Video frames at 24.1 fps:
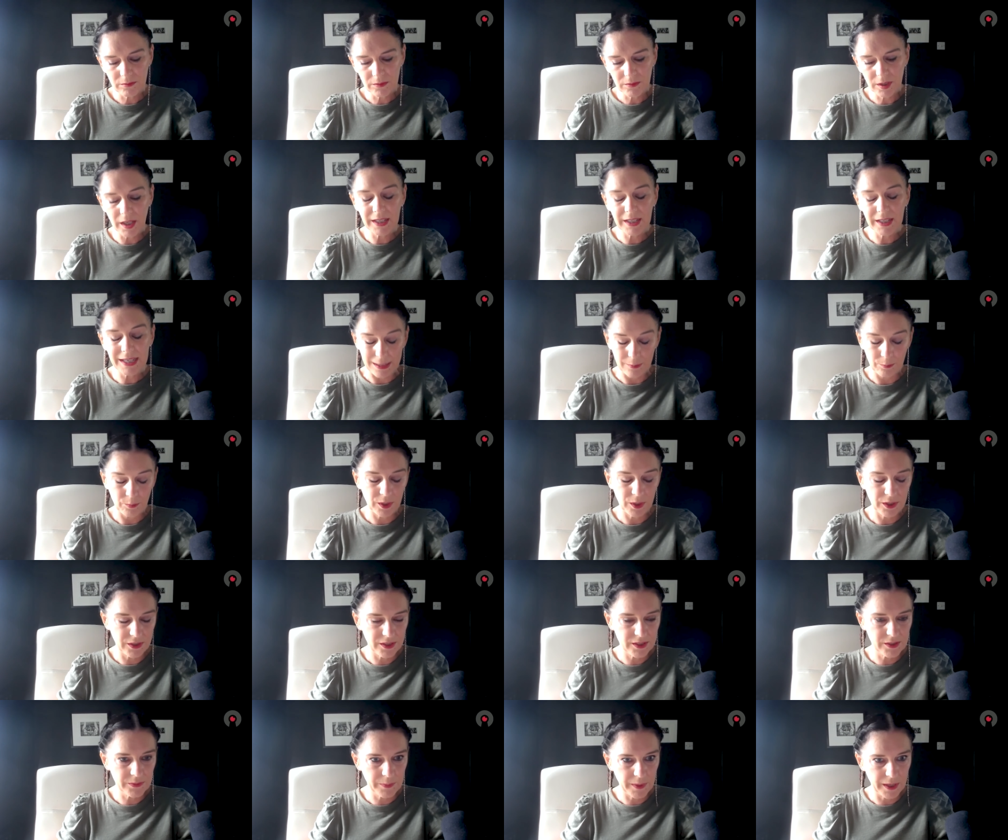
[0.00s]
again
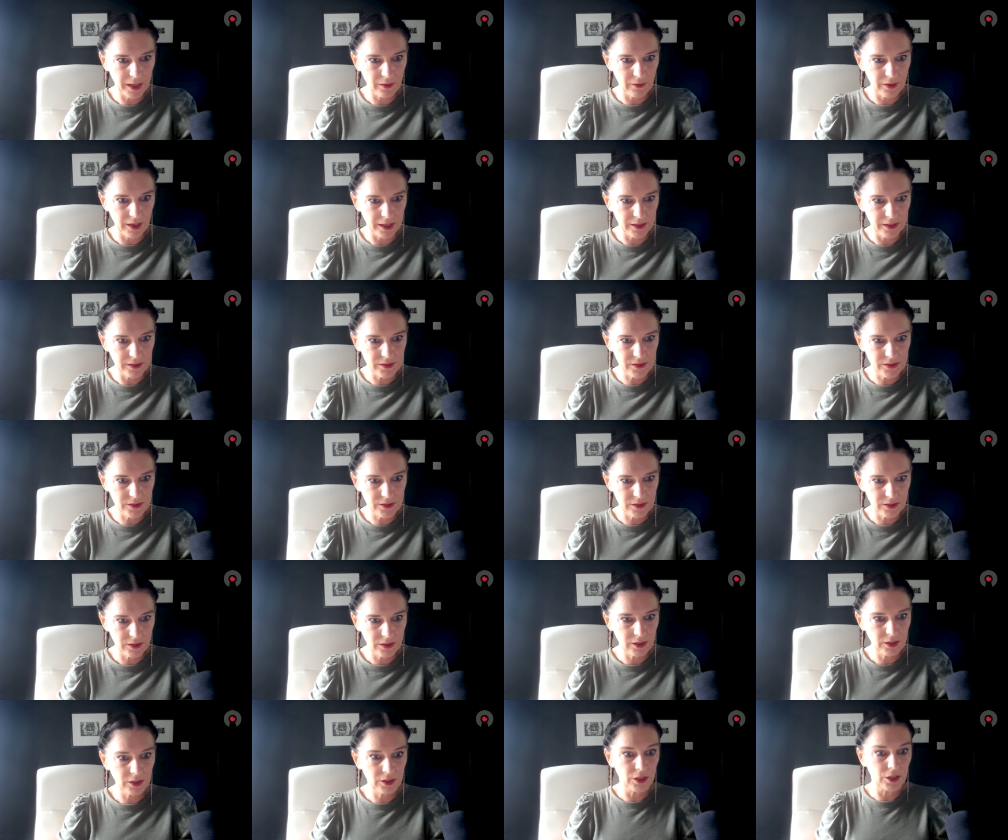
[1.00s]
with experience,
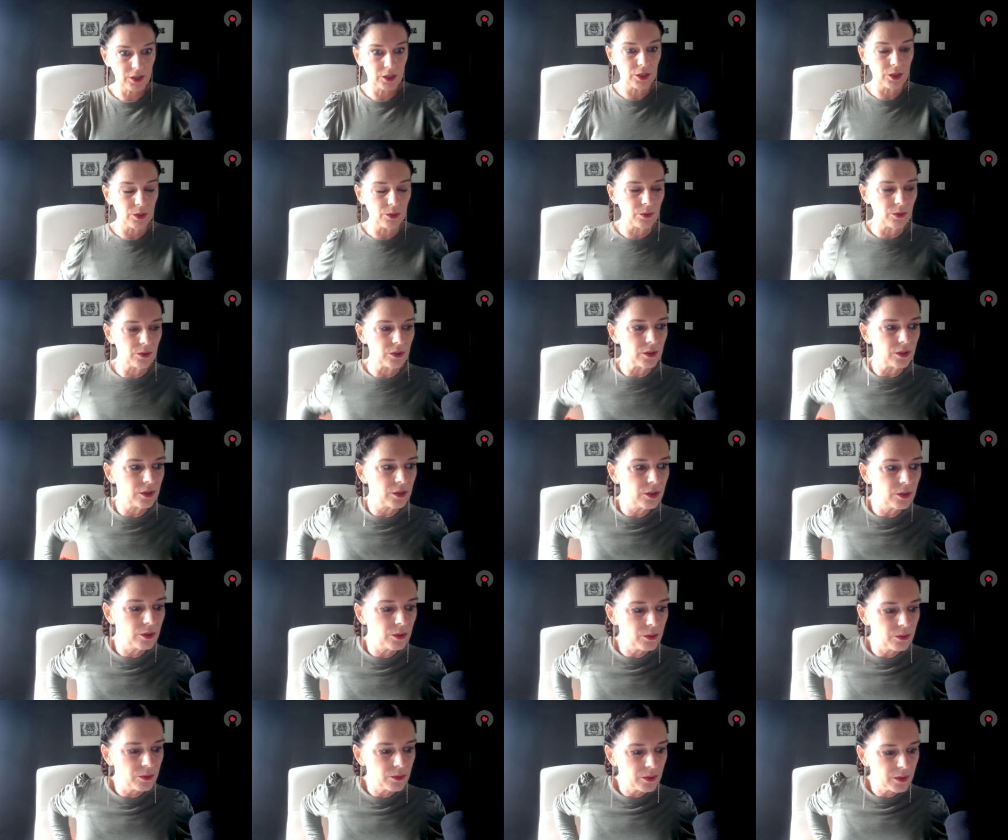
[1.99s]
you know, you
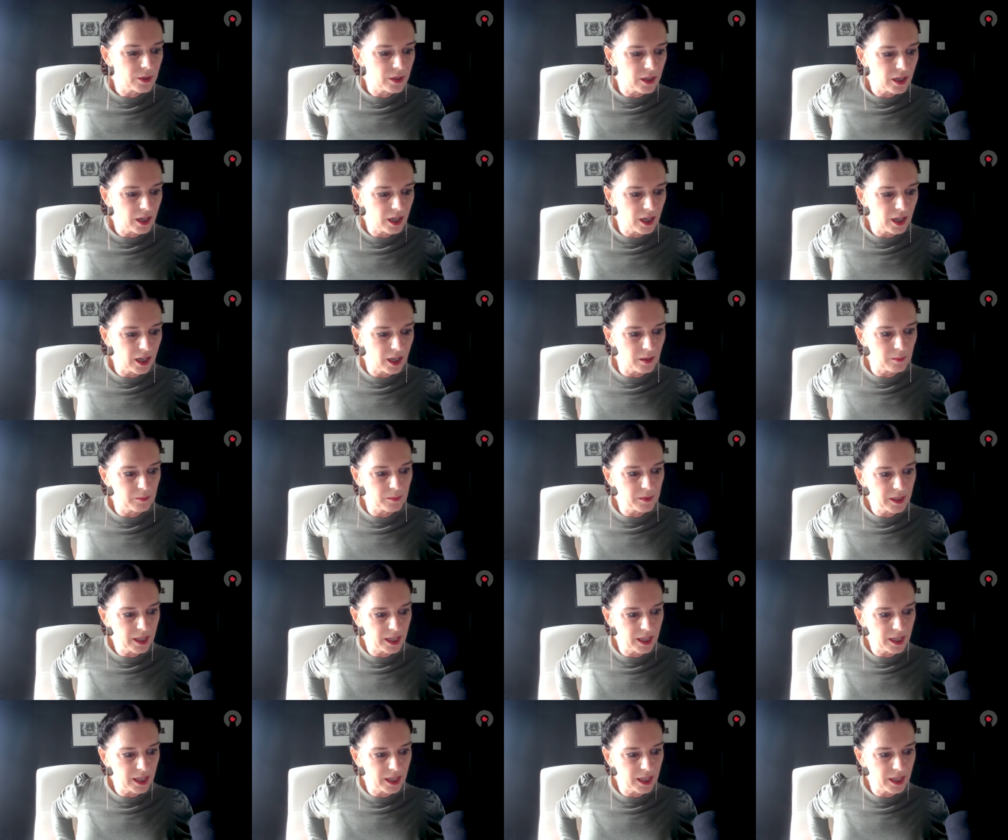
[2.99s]
you um,